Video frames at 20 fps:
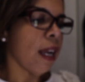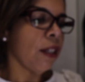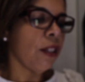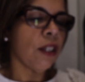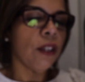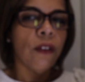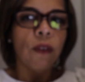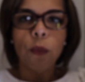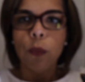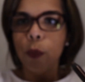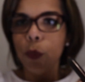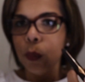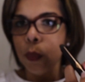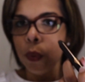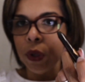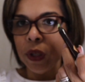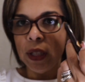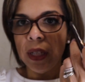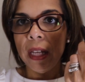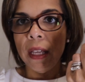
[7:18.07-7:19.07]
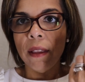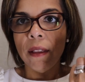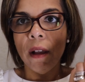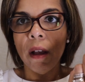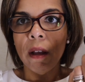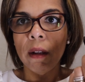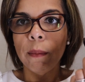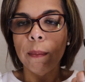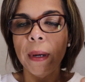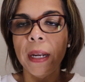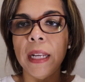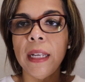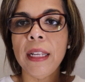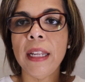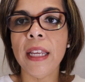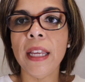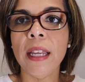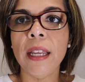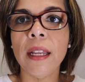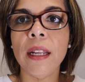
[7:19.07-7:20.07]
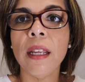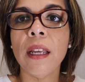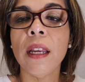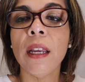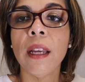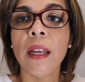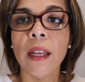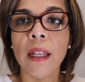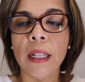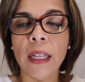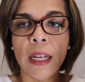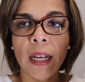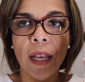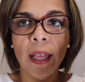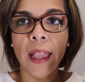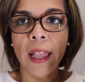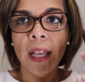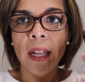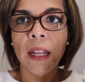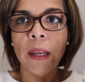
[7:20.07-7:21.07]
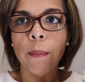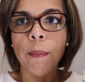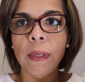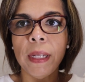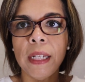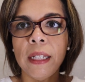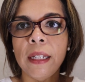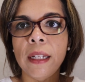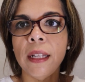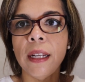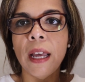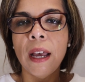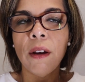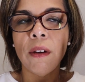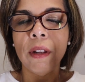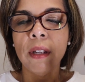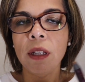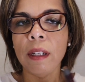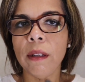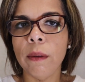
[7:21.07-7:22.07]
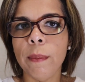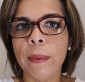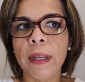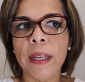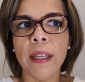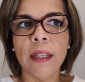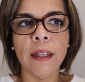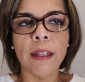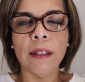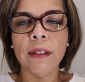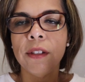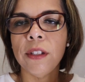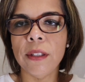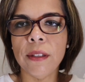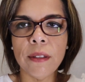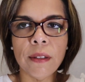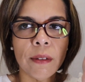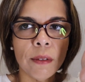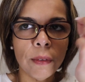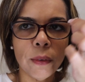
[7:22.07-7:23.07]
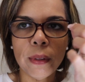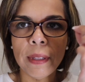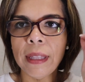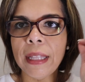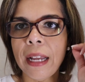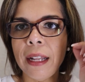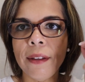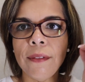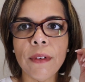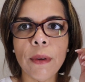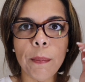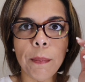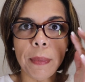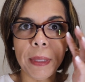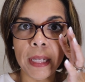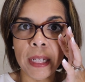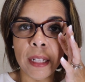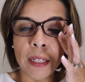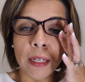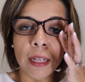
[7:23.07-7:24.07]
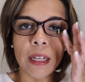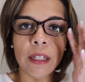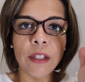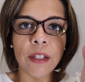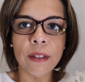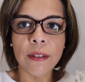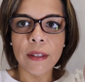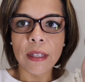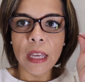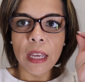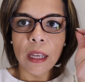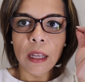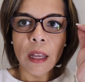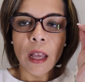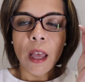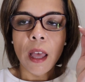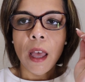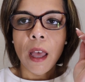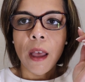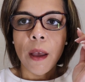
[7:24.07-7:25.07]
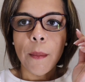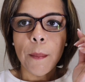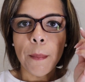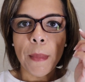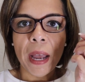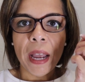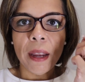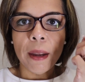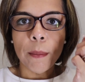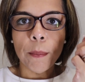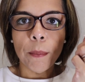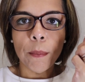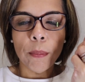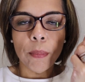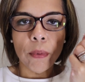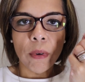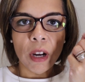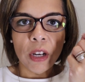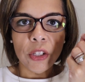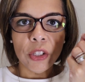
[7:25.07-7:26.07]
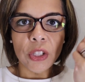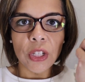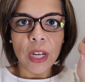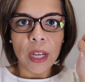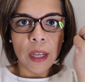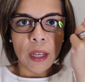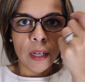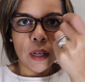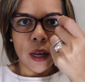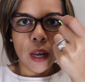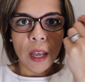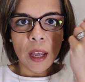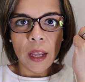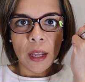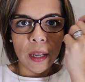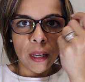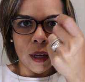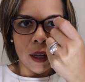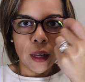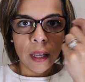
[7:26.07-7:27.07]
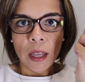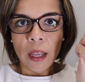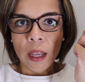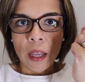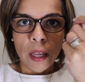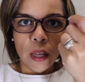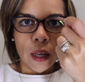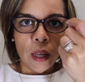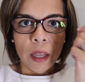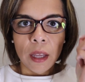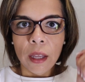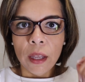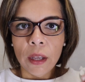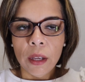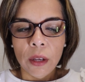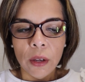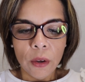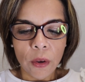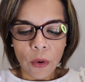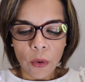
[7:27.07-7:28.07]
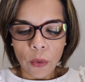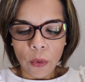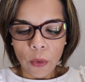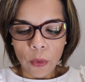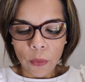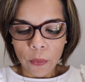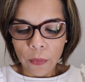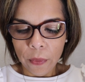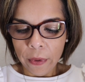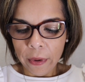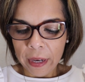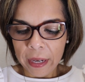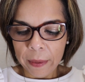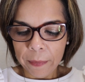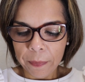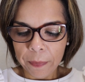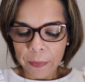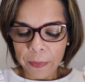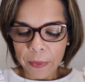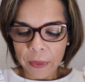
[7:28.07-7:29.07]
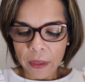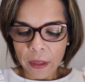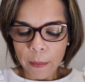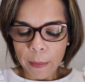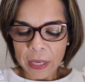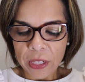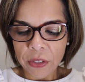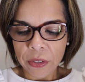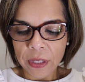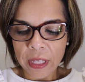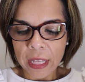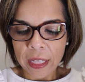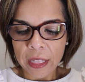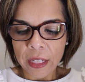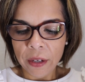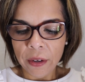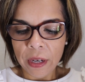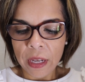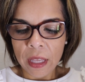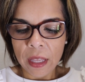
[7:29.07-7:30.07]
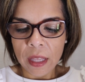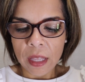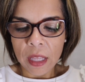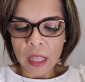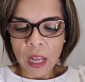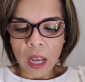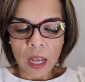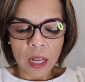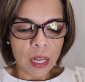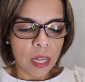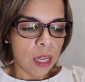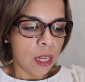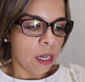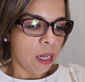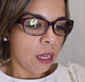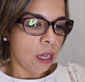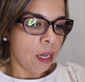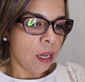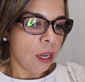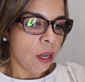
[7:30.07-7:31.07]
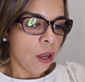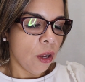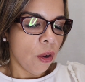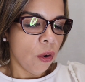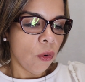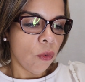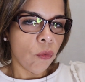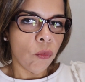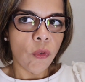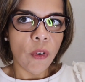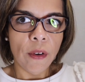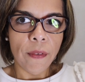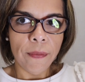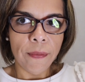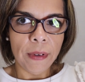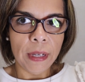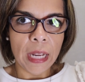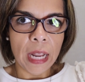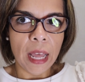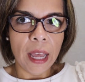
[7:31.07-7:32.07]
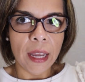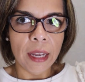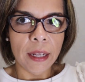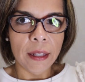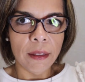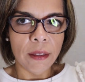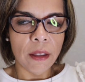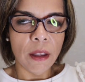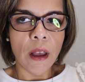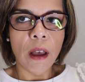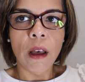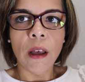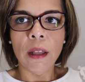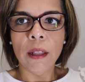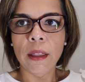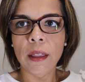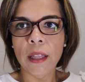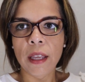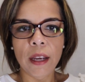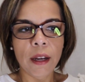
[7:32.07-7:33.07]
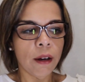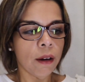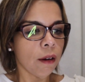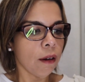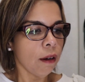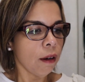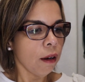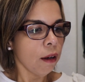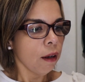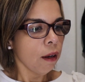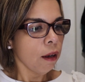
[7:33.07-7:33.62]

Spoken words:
I just put these on my lid. Like I said, I blend it out a little bit. It just, not even blend it, I just take my brush and I go over it to make sure that there is not any rough lines on there.